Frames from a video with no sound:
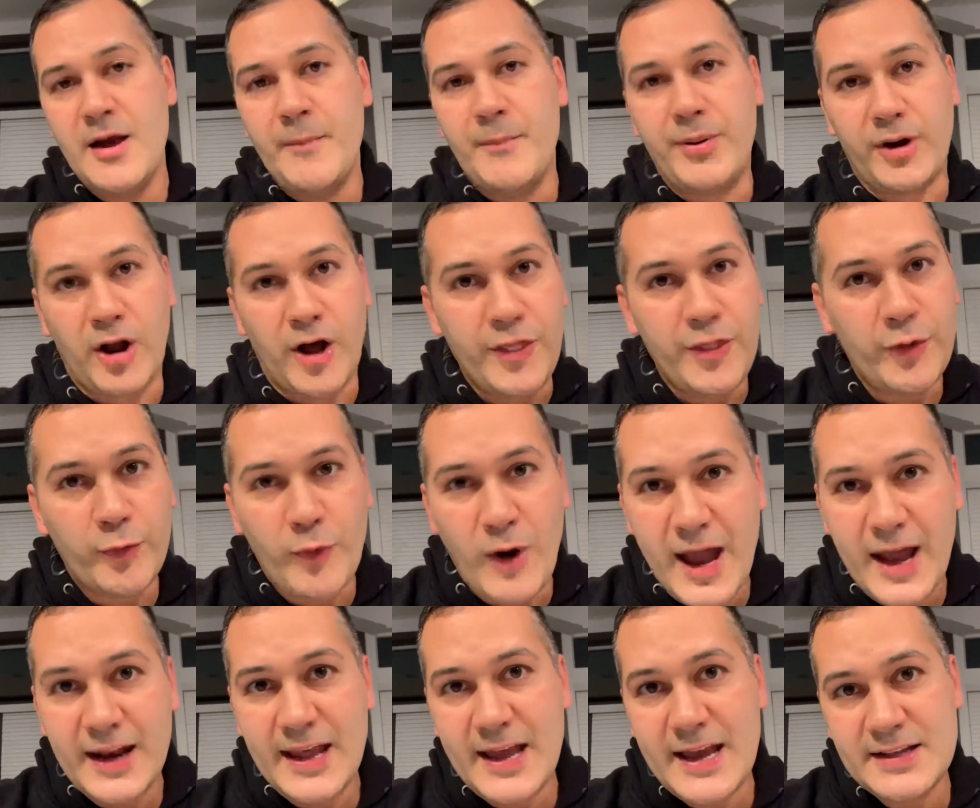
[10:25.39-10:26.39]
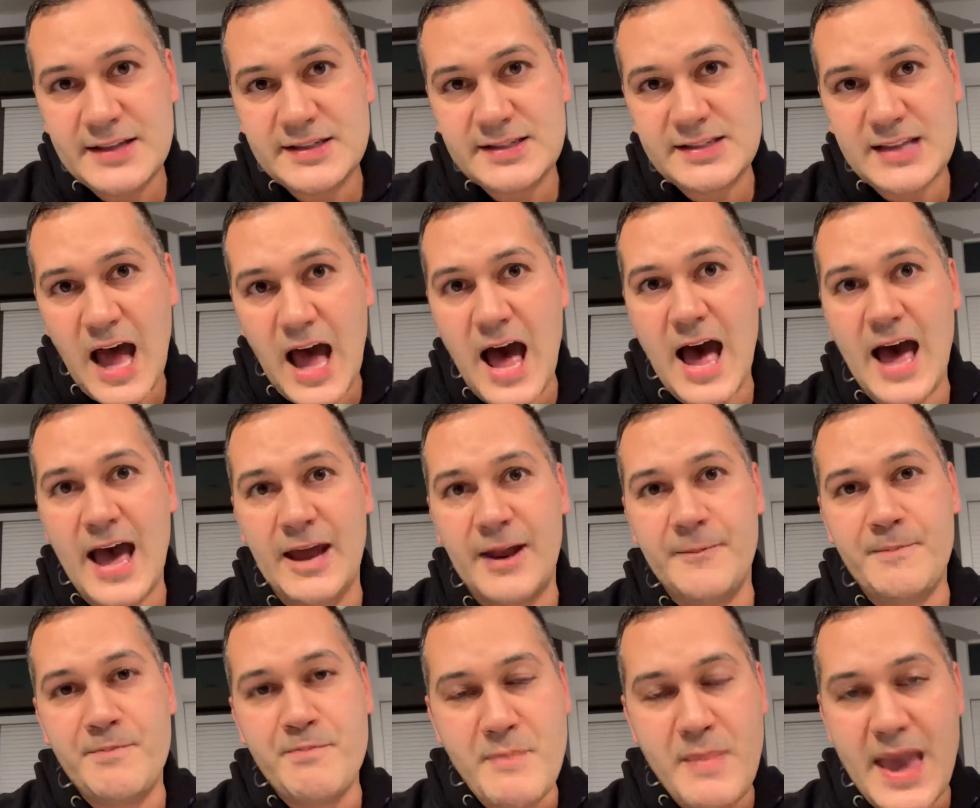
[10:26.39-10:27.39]
But on the right-hand
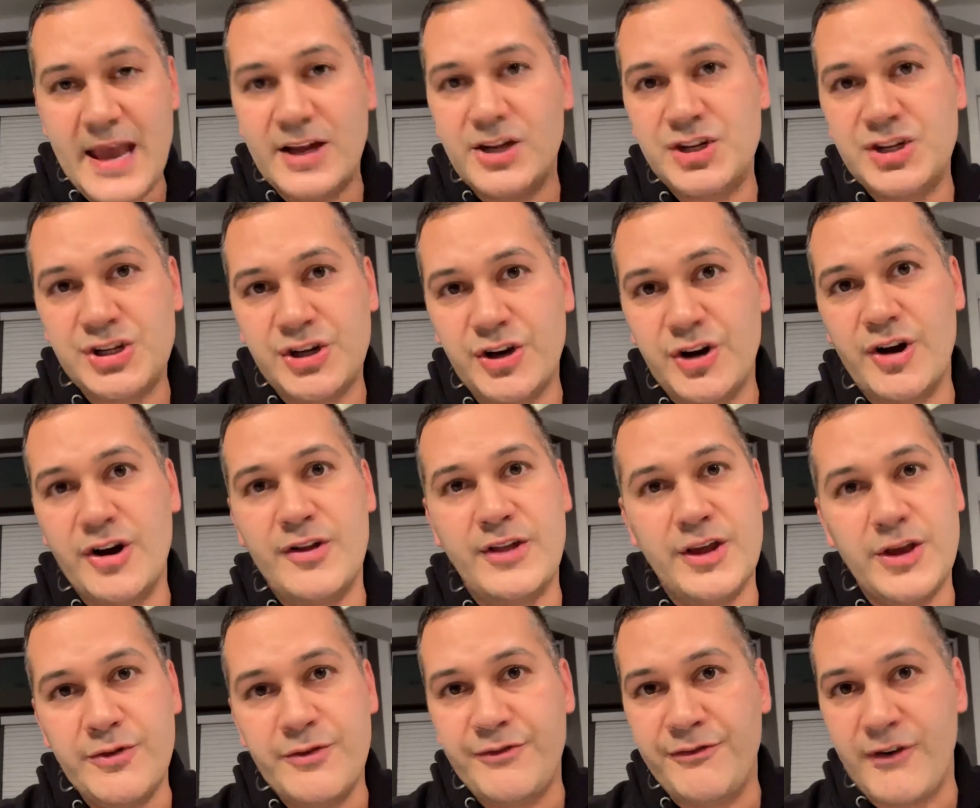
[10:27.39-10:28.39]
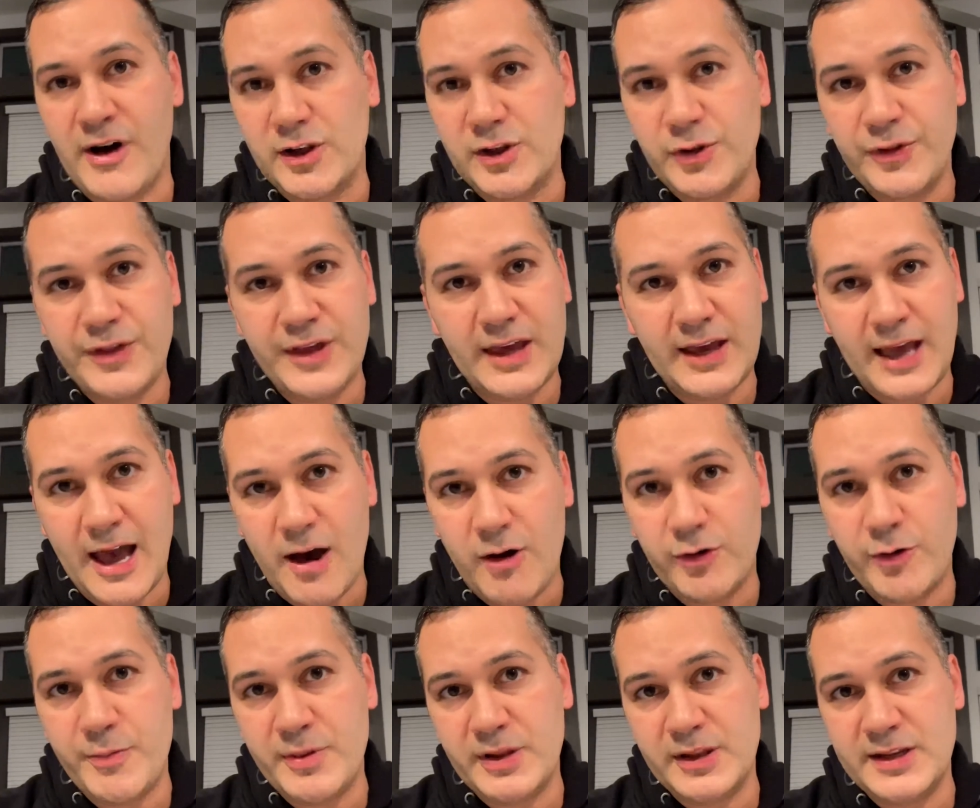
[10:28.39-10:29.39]
side, make sure that you follow the
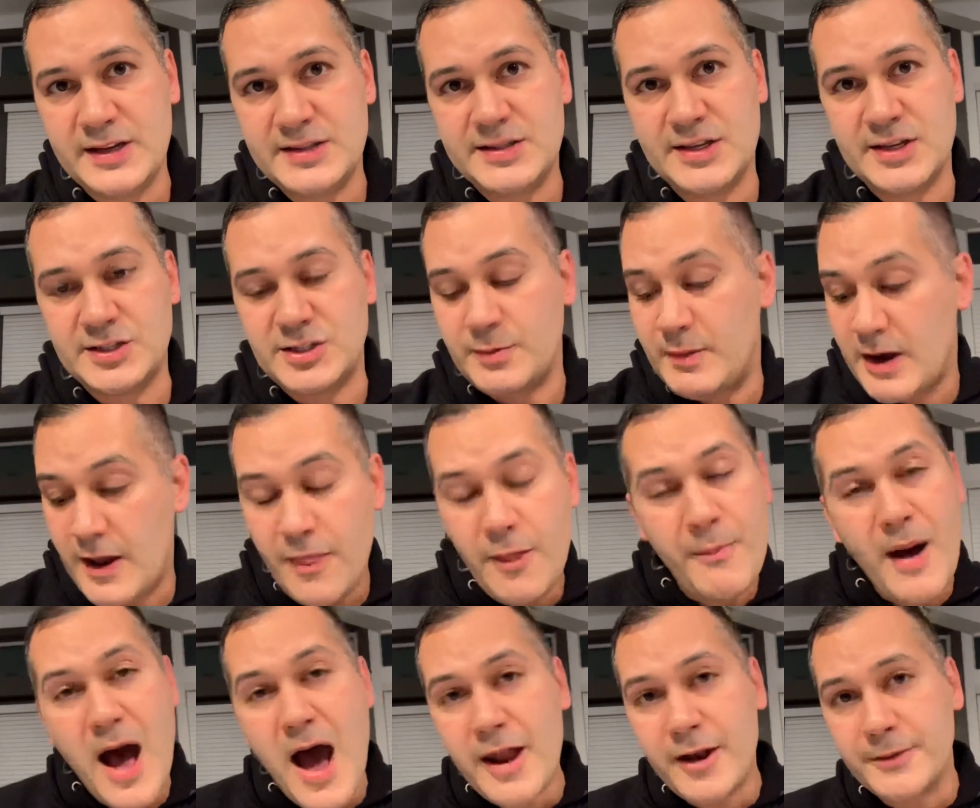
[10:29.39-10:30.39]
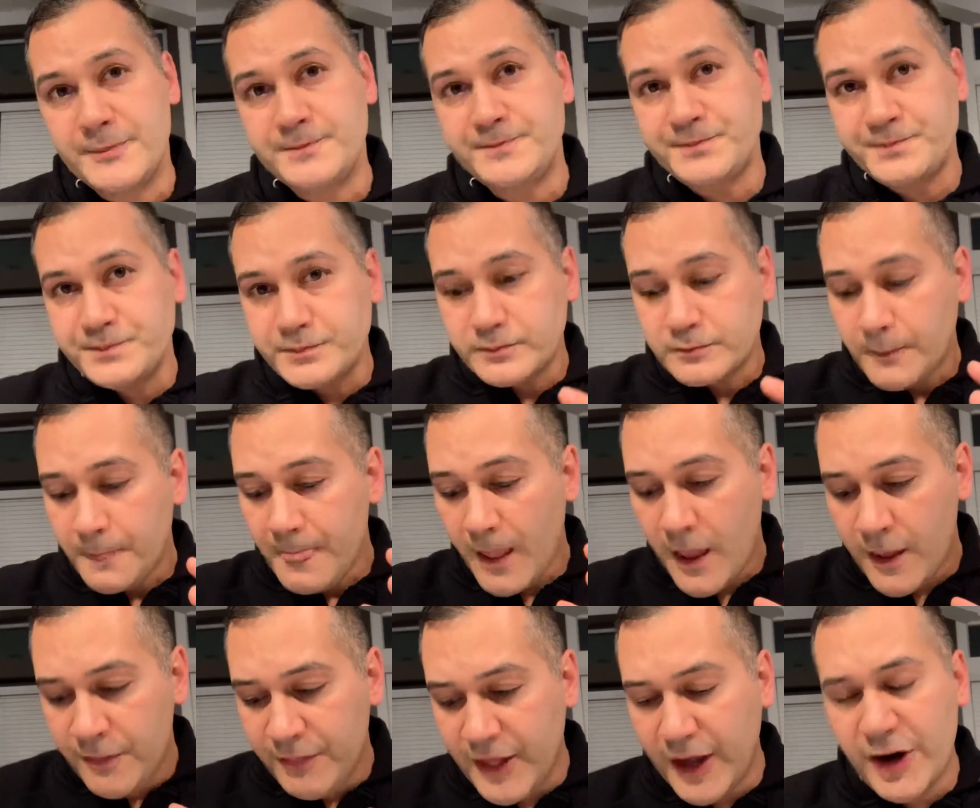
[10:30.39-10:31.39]
accountability system. And in the bottom,
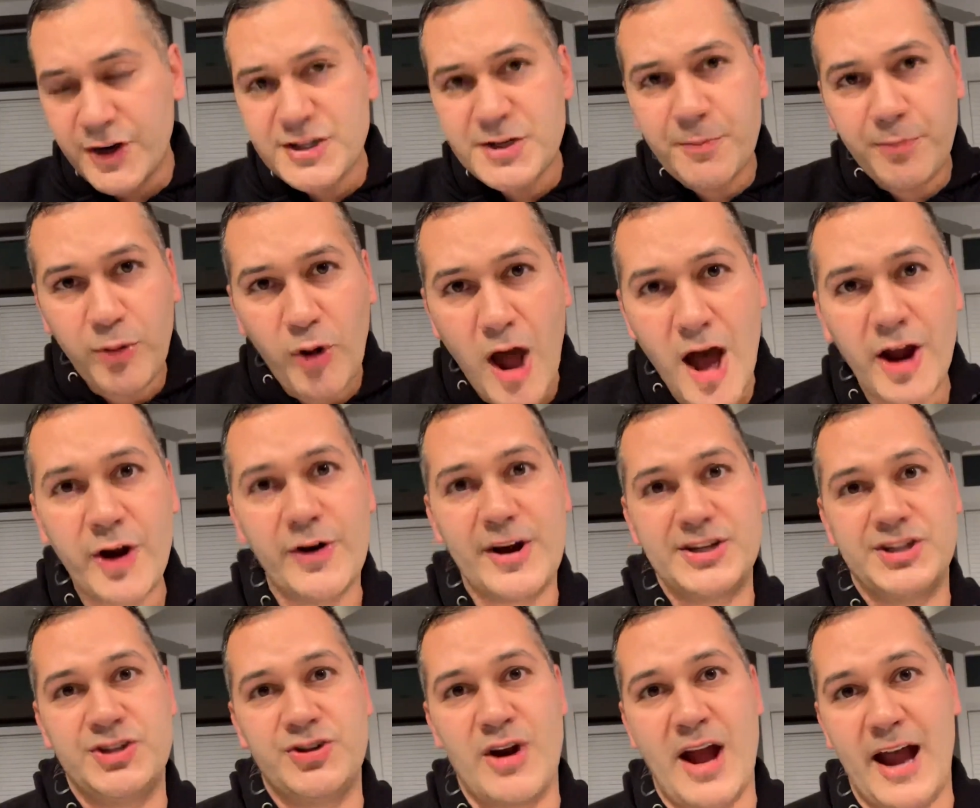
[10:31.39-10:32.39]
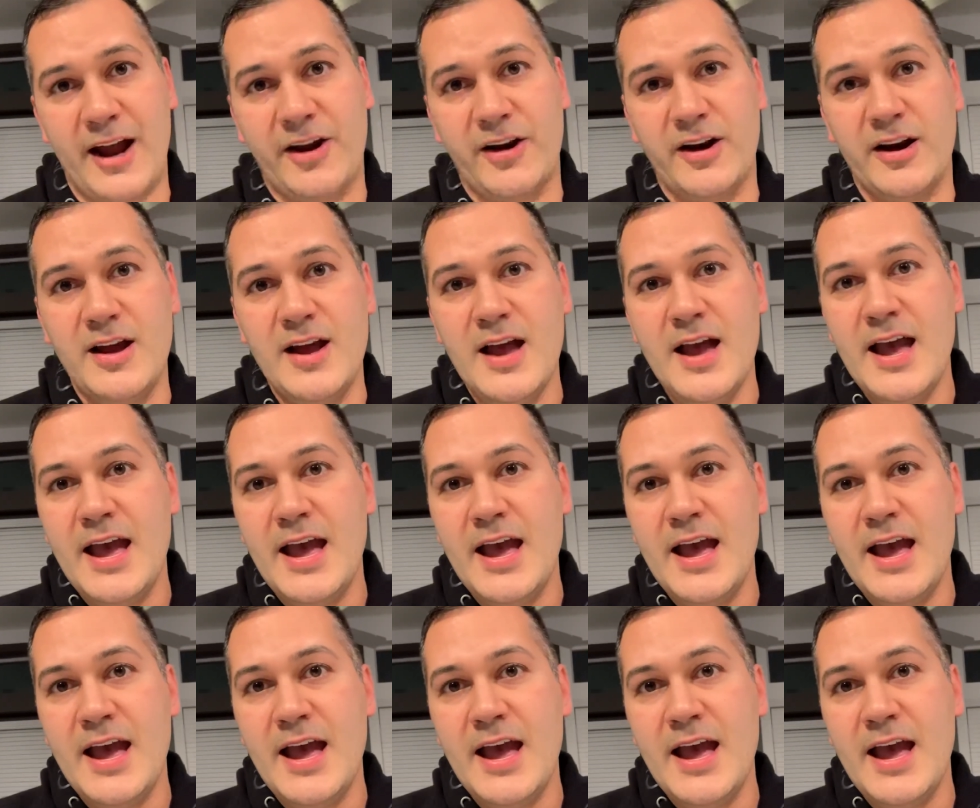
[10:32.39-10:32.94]
there's a progress tracker.